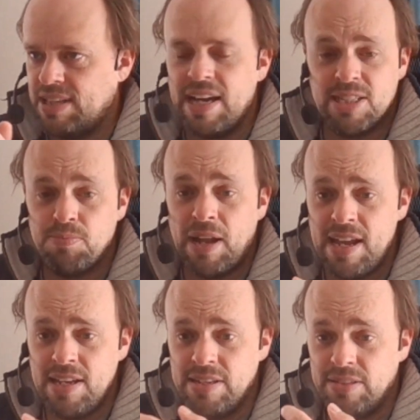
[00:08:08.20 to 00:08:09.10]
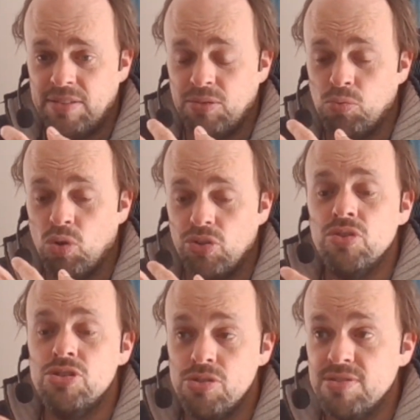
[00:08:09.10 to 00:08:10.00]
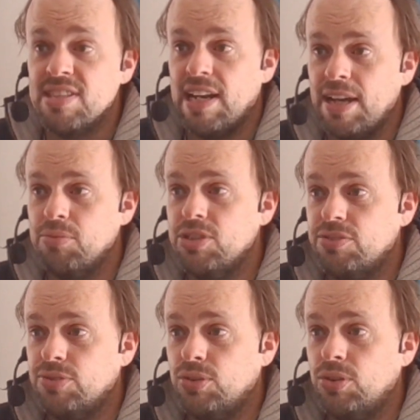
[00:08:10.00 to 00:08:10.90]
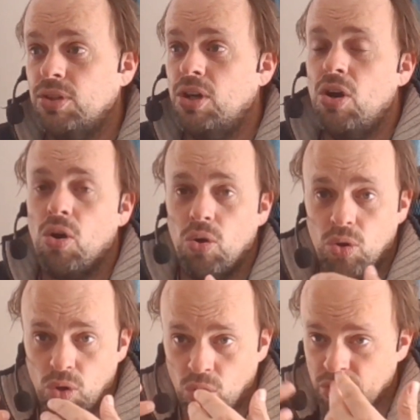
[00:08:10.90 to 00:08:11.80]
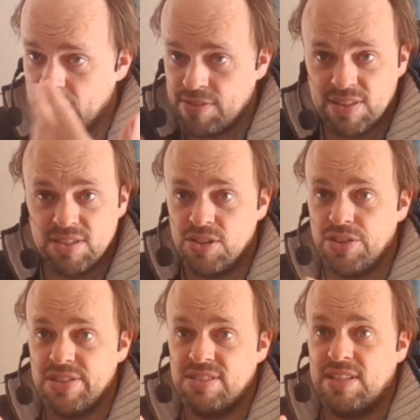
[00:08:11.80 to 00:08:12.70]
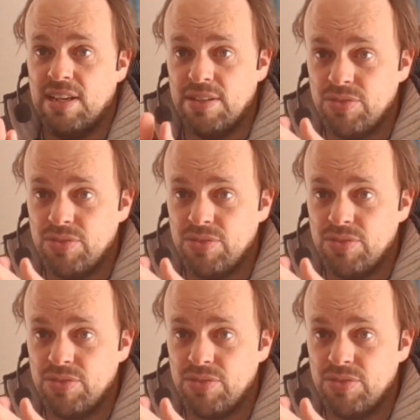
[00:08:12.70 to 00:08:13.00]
Explain what you use the language for, or if there's another skill.